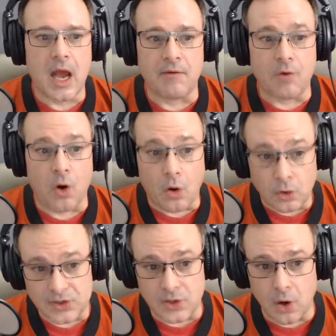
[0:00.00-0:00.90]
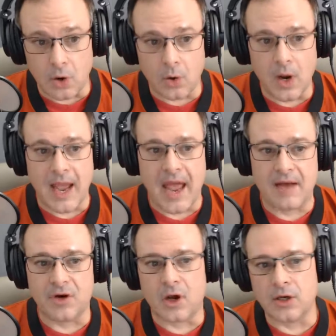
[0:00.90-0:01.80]
I've also
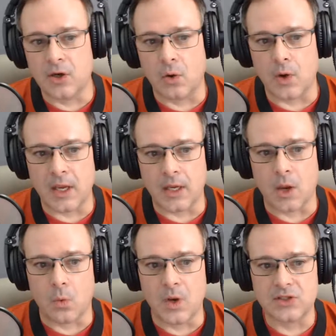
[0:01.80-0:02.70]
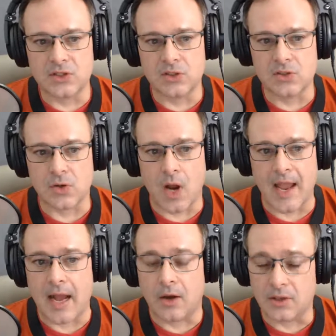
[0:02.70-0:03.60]
have an ongoing wish to
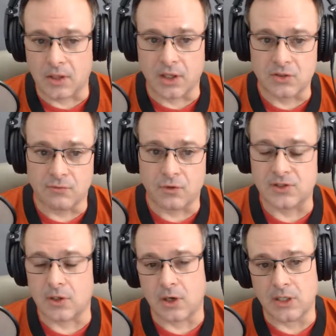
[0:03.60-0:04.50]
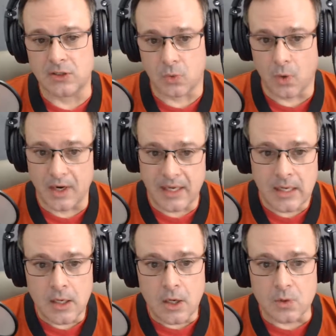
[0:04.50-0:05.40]
try out an Electro Voice
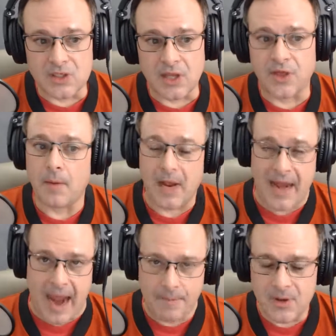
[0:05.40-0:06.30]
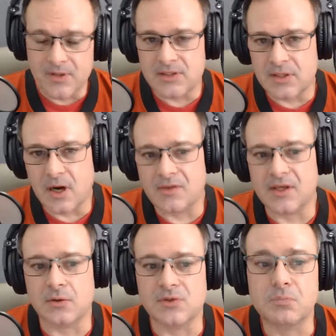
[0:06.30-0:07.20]
RE20, which I thought might happen this year. I
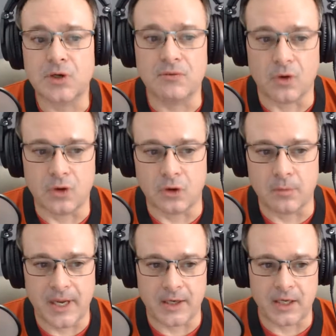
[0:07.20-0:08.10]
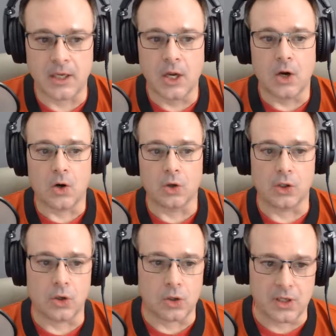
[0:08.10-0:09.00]
think I was pretty vocal about it
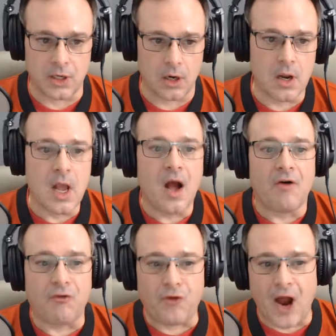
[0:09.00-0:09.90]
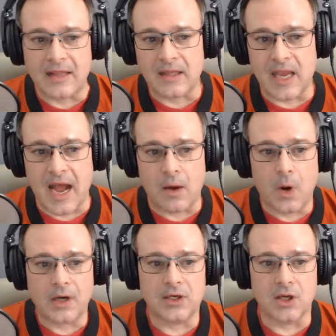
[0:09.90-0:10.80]
earlier in the year. Finally, I
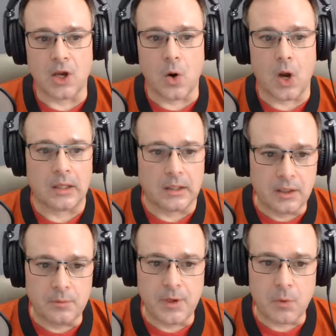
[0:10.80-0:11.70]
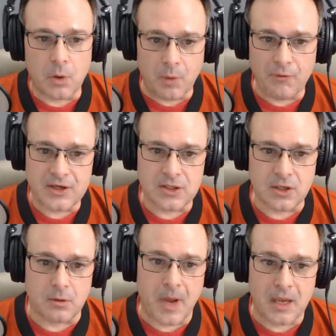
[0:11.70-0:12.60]
wanted to go a little bit more
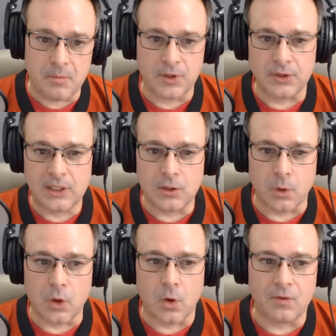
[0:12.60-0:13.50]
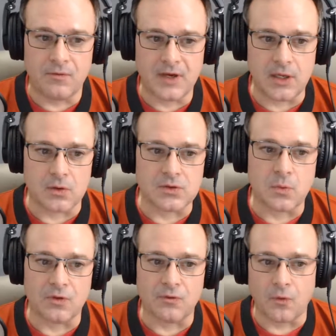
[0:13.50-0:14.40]
professional in my ability to record videos
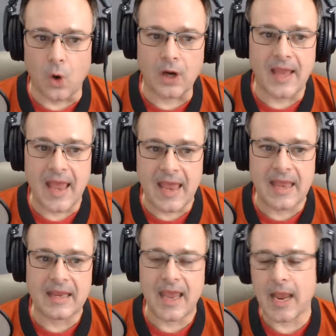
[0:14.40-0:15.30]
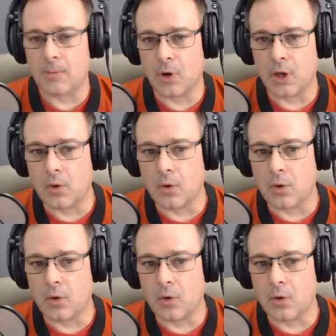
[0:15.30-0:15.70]
with 4K camera